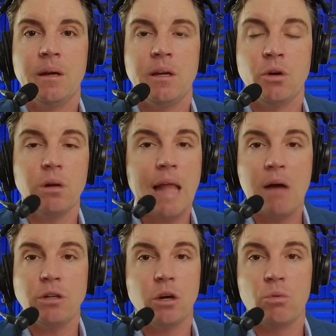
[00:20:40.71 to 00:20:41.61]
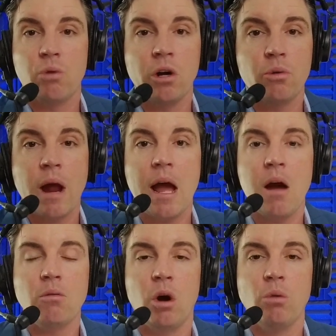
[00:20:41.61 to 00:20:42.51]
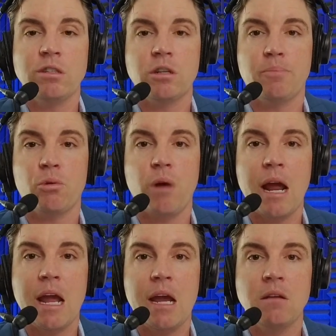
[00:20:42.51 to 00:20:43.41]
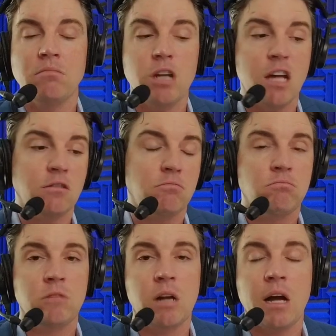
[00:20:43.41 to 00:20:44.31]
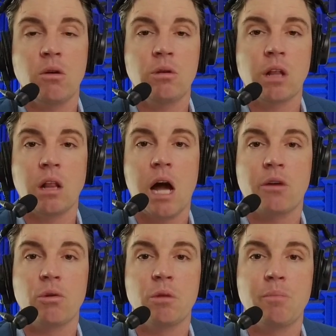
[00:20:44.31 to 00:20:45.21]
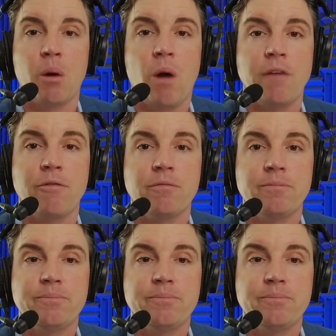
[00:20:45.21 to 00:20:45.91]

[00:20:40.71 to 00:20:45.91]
You're allowed to go run around, host a parade. Just, you're not going in the locker room with my wife.